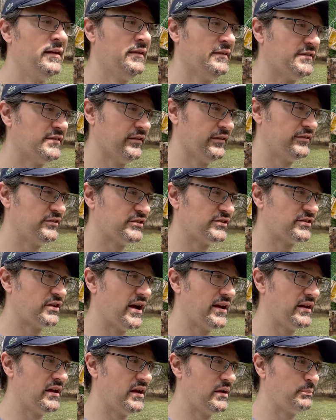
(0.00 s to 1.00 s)
So you just
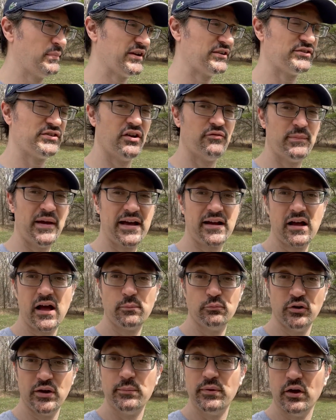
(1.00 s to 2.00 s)
gotta pick yourself back up,
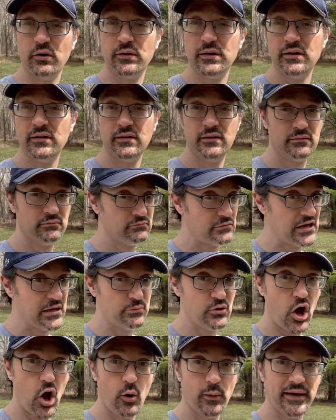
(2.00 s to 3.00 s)
rebuild, keep
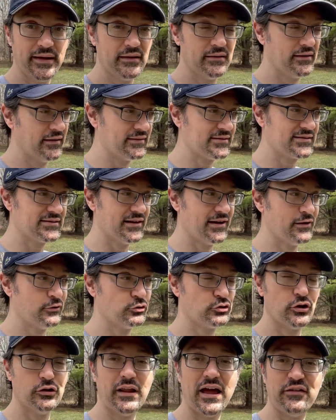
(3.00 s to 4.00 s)
going. It's the
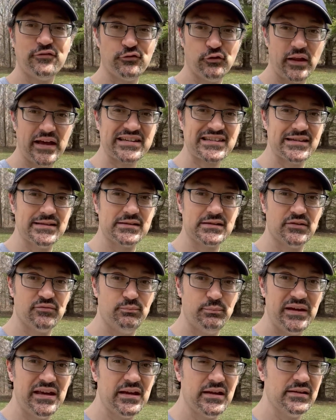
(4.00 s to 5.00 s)
life lessons of
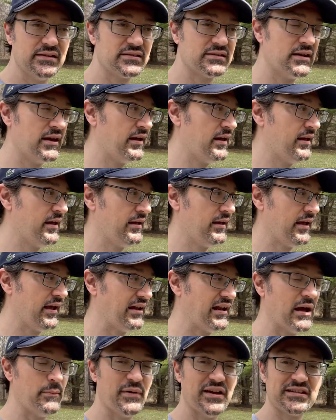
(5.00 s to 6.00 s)
bees. And
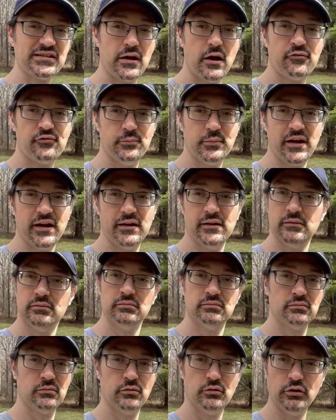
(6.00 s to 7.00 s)
I myself am gonna
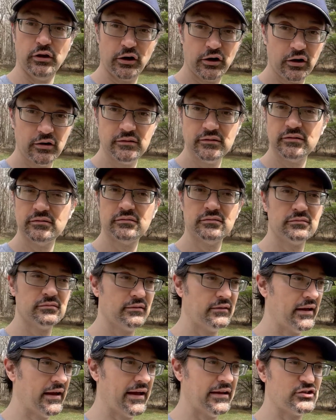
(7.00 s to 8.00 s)
learn,
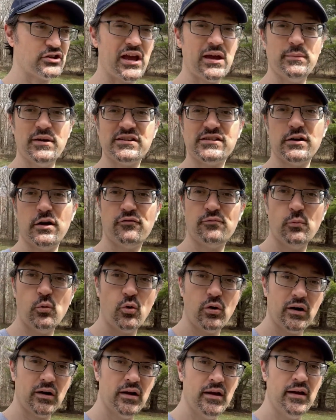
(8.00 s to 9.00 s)
educate myself
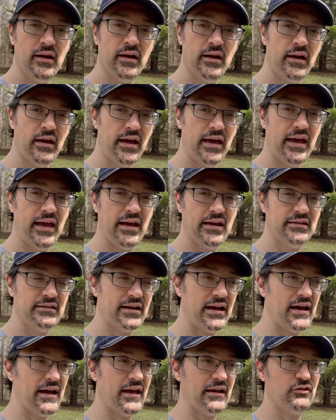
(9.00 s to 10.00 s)
more, and
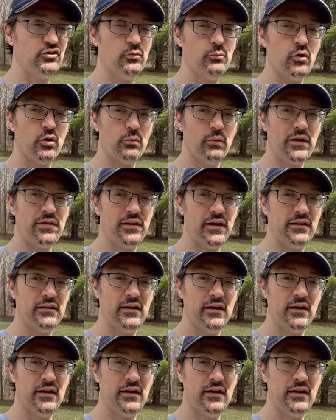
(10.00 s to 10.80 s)
do more with it.